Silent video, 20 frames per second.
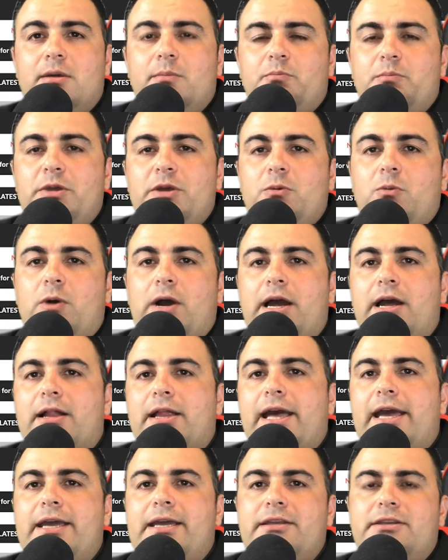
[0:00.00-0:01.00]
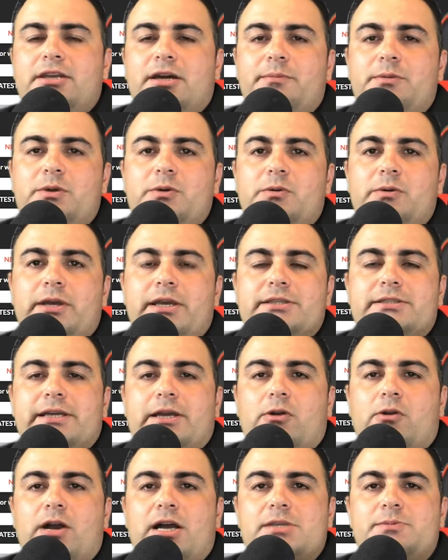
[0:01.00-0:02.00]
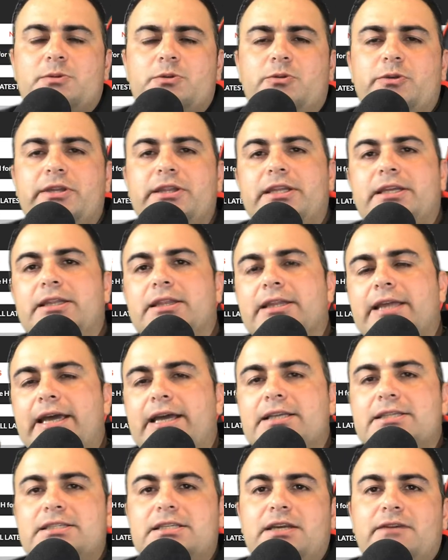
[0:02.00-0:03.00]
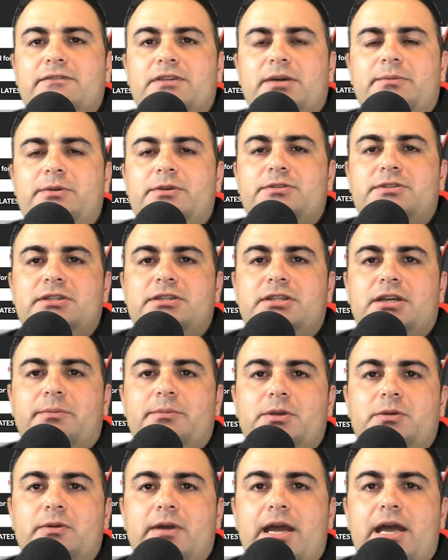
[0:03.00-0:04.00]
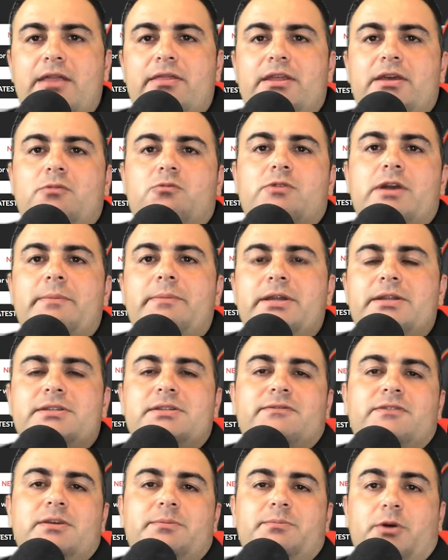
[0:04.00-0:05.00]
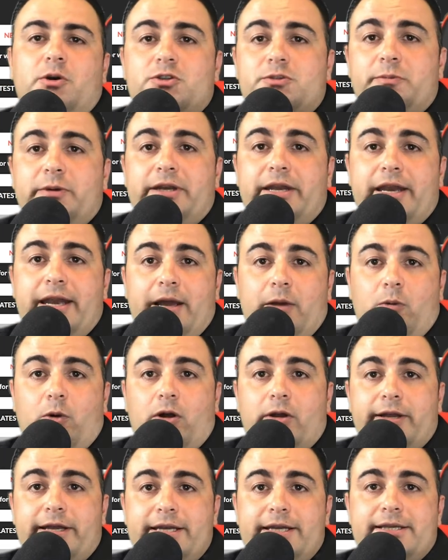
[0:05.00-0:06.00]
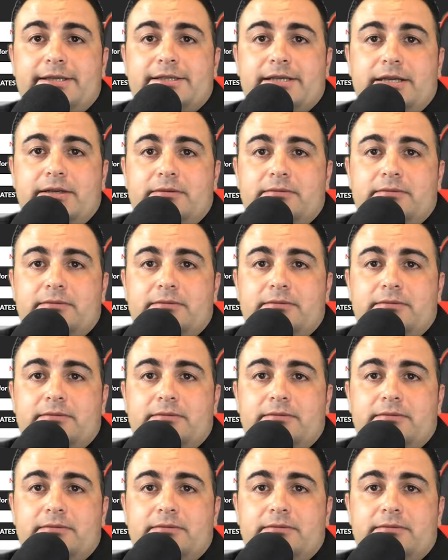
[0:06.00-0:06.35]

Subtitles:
Meanwhile, AEW is a cross between the legacy of WCW and the remnants of the post-Monday Night War indie scene.